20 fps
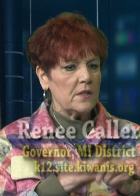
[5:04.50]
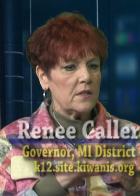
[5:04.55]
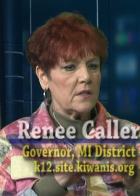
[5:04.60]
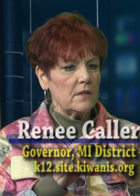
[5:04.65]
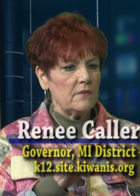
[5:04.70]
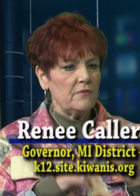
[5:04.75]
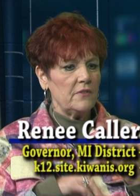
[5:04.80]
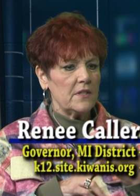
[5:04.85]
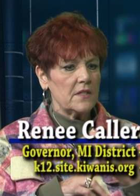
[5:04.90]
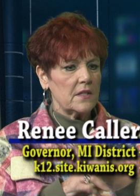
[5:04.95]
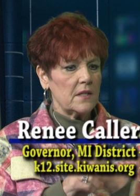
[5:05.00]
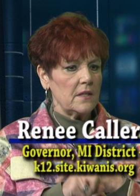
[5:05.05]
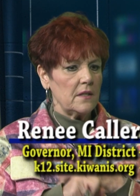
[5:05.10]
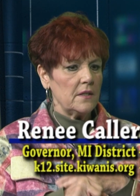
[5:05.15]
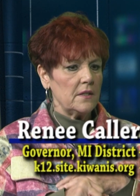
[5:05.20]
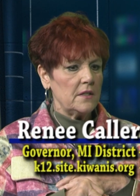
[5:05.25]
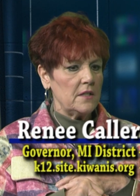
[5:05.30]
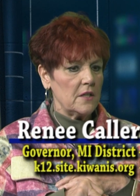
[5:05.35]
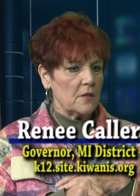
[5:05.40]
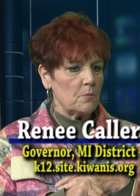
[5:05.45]
and visited
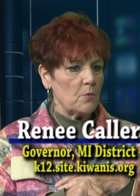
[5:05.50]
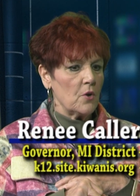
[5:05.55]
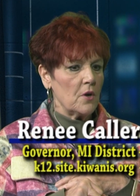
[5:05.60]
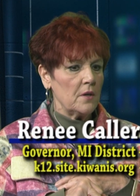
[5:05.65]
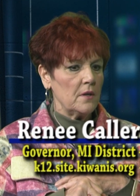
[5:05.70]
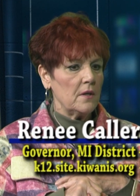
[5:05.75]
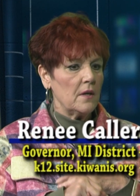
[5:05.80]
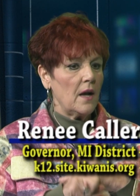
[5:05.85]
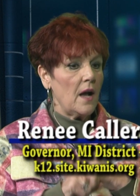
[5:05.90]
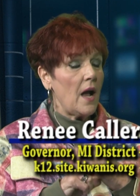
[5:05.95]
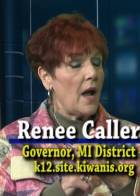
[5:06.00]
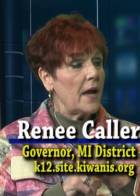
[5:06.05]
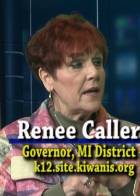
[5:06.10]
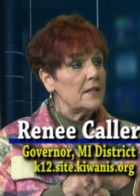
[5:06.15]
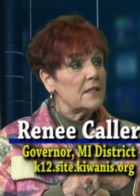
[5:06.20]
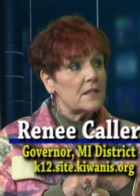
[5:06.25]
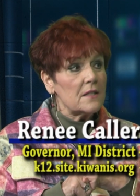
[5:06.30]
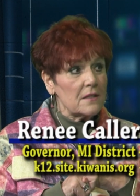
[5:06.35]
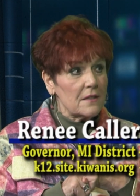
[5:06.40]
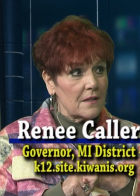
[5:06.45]
the Dearborn
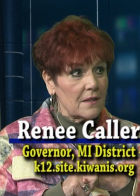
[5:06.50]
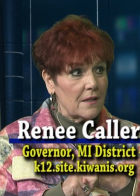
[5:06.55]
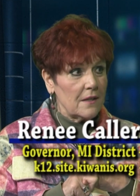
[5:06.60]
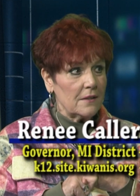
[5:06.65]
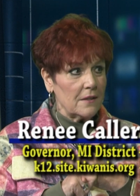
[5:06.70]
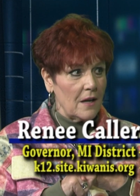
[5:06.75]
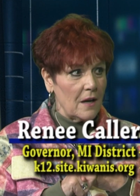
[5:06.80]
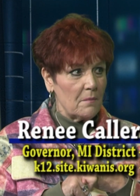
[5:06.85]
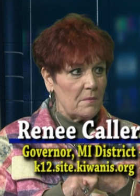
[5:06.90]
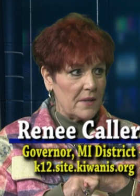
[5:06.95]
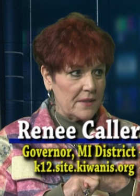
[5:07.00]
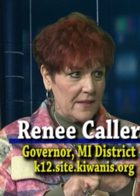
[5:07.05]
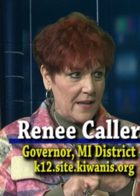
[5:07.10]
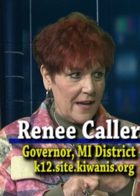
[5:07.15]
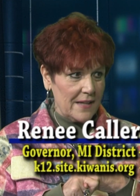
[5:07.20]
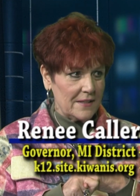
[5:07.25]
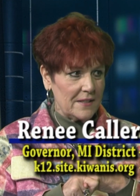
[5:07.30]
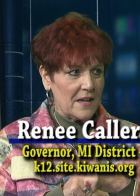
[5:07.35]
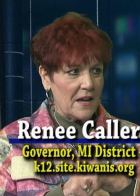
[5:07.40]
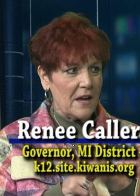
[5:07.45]
Heights Club at
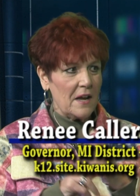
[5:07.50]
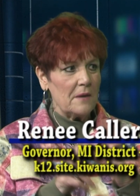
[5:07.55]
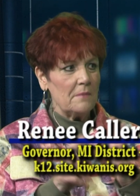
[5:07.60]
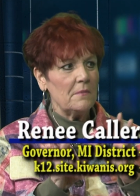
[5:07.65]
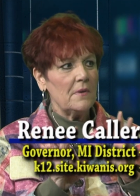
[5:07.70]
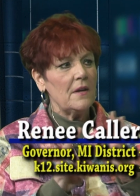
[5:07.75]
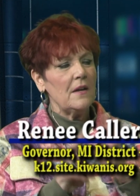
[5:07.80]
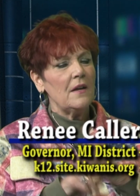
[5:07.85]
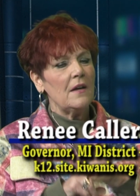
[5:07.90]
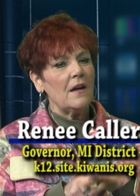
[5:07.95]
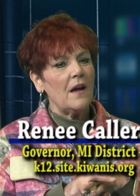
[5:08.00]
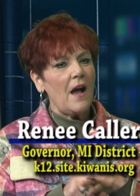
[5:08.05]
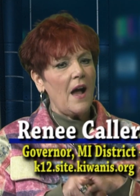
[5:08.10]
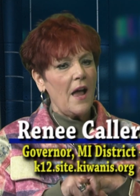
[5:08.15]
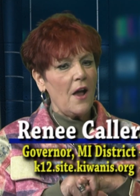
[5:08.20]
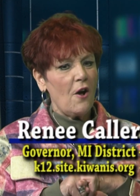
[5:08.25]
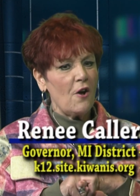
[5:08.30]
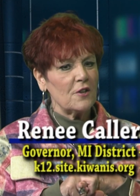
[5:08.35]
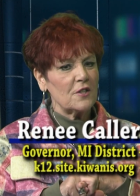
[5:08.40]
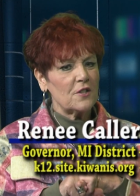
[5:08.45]
that time. I
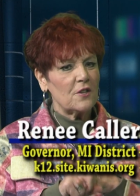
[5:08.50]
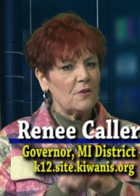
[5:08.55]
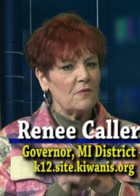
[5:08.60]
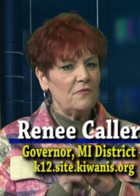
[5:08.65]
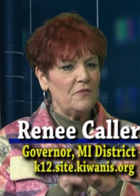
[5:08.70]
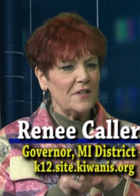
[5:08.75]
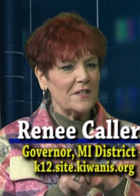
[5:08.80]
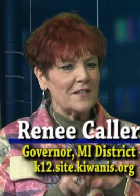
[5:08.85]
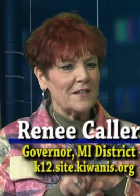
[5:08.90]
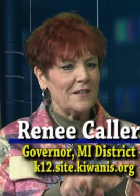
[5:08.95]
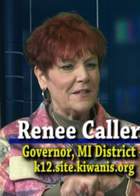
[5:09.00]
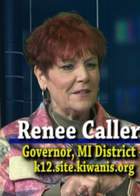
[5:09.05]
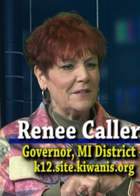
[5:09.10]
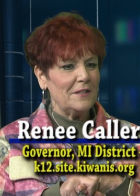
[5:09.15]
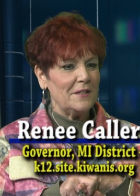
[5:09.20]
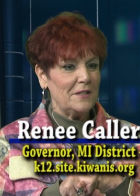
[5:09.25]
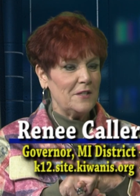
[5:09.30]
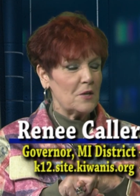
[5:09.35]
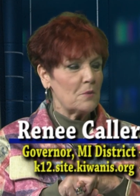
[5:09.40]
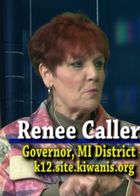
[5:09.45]
also visited
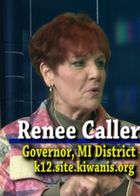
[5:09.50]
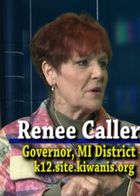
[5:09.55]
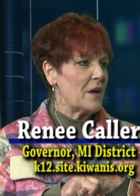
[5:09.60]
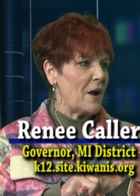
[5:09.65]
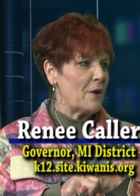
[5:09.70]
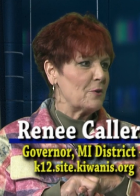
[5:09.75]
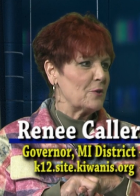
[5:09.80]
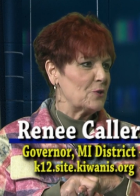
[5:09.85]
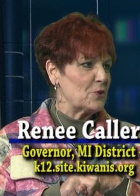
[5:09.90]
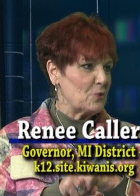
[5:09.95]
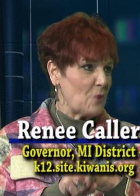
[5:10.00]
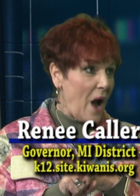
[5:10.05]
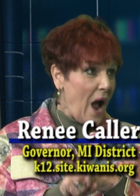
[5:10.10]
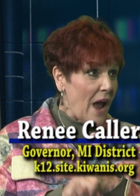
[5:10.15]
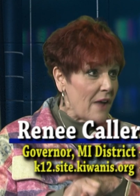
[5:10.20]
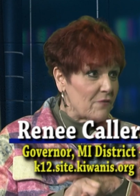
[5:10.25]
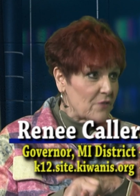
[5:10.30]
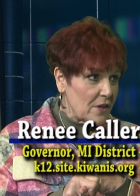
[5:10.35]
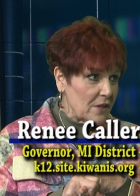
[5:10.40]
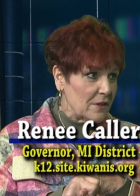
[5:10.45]
the Dearborn Outer
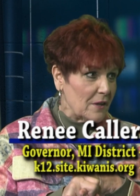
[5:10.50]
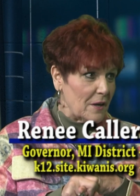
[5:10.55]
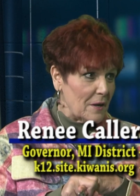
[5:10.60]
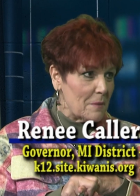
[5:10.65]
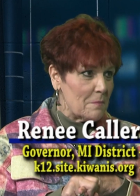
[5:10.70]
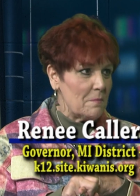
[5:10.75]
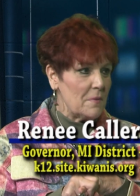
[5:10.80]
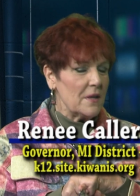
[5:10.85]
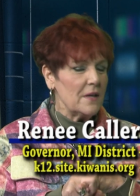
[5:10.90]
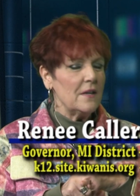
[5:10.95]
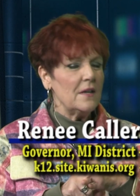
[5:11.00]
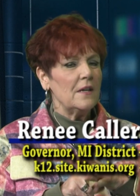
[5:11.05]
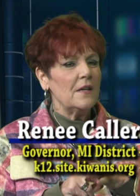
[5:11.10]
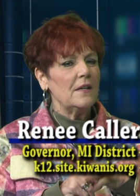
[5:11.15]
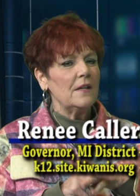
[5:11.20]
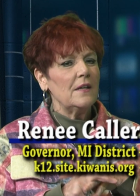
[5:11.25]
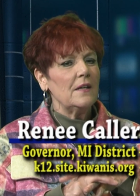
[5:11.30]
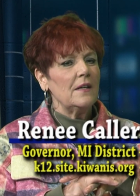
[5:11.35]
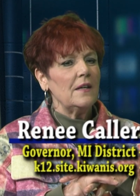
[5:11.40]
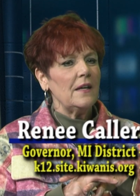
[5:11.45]
Drive Club,
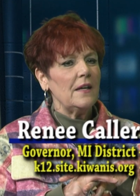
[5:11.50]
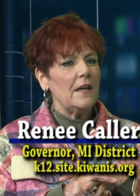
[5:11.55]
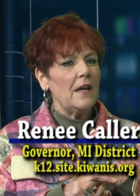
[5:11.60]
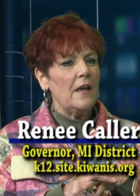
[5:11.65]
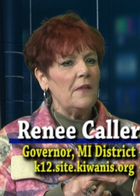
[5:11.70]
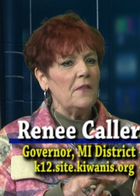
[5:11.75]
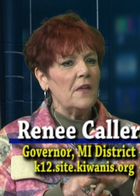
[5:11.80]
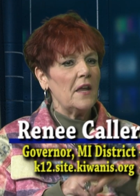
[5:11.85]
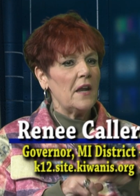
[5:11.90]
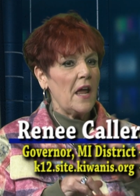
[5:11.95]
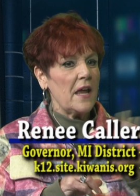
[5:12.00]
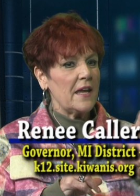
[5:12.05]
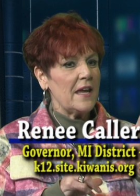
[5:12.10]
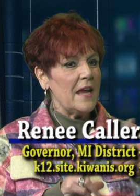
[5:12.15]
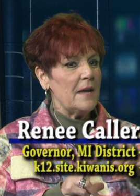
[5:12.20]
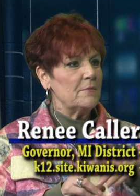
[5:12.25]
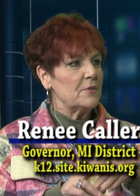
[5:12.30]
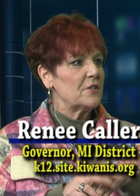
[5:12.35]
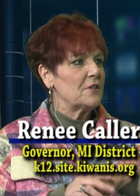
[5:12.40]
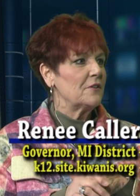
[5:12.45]
and then I
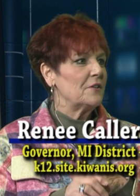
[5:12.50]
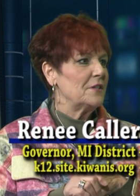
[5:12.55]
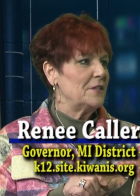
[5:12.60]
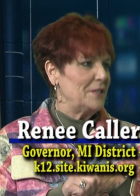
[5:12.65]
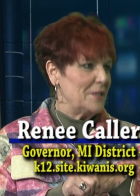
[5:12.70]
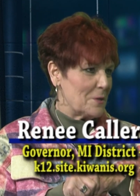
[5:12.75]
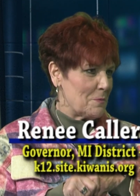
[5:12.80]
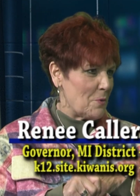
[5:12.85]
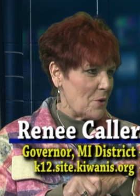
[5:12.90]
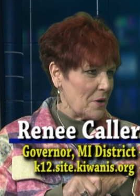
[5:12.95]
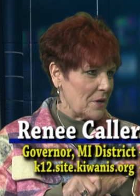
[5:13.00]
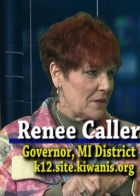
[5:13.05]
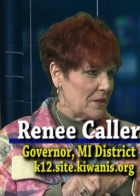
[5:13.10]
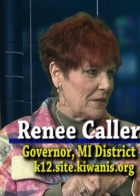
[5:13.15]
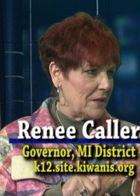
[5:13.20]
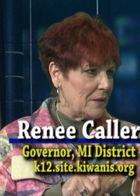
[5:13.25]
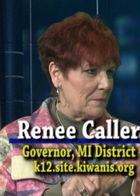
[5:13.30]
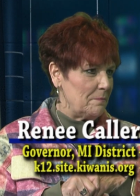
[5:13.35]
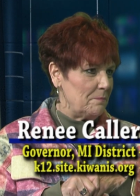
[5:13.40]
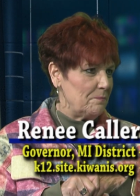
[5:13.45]
came to the Dearborn Club.